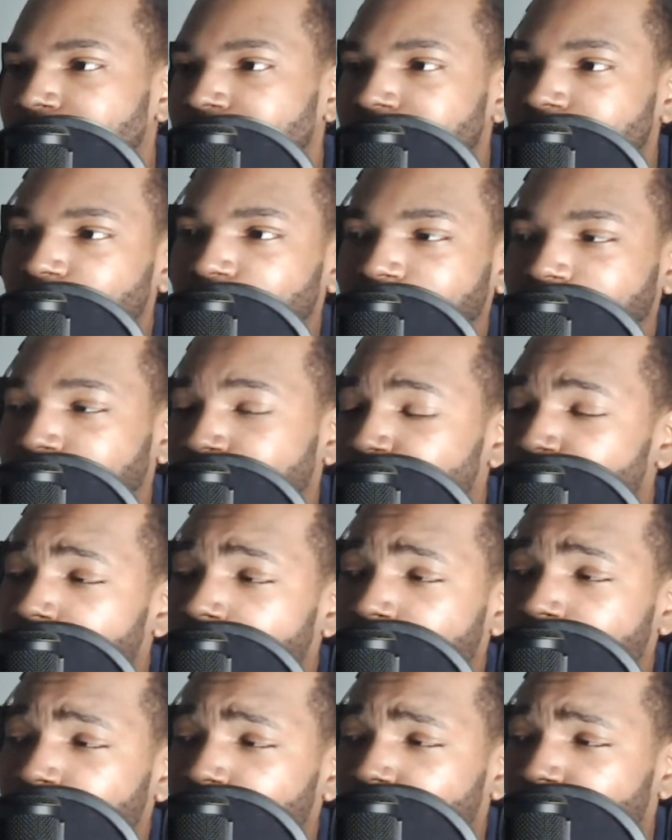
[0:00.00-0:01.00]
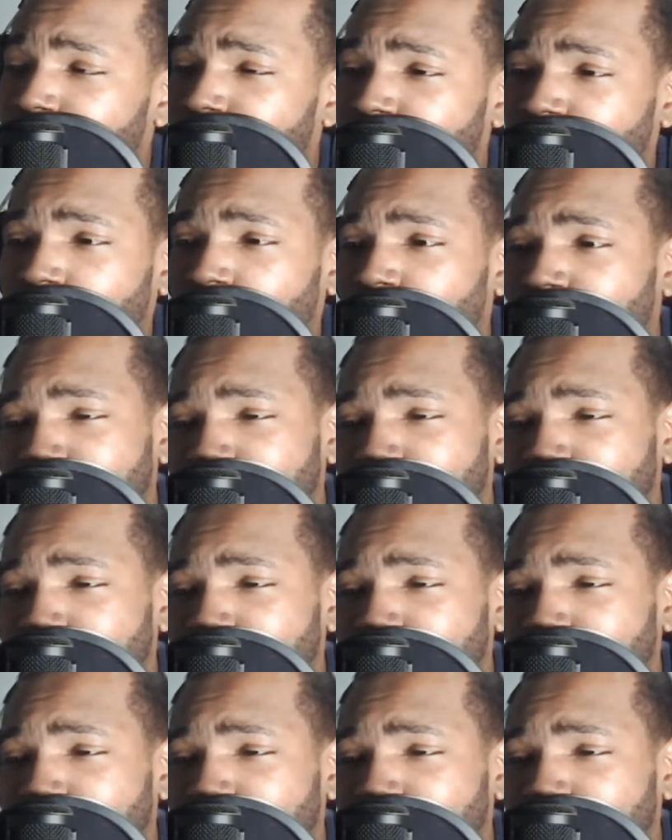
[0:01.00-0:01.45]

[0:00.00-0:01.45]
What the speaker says: And so then if you have a credit card